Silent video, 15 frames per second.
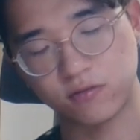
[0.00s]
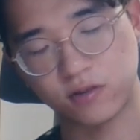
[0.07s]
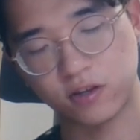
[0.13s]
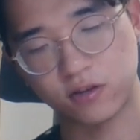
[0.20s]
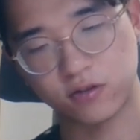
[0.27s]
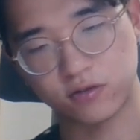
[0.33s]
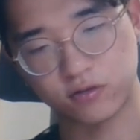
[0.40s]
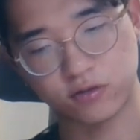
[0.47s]

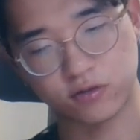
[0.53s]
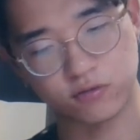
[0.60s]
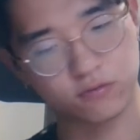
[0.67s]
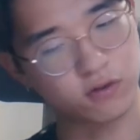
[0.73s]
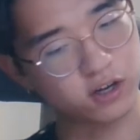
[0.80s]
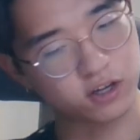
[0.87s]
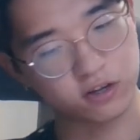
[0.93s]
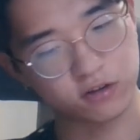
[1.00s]
we are just
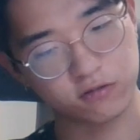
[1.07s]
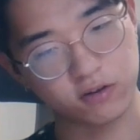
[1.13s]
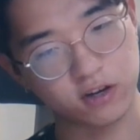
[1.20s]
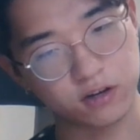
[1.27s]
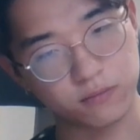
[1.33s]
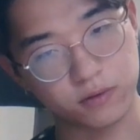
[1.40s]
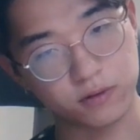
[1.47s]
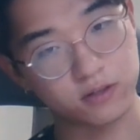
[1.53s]
walking
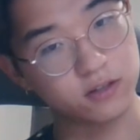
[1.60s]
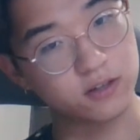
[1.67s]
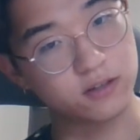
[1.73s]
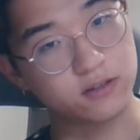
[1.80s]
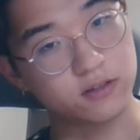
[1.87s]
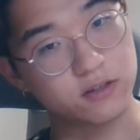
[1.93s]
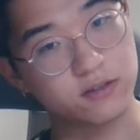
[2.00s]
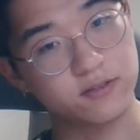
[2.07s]
around, but
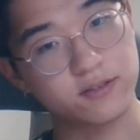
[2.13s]
the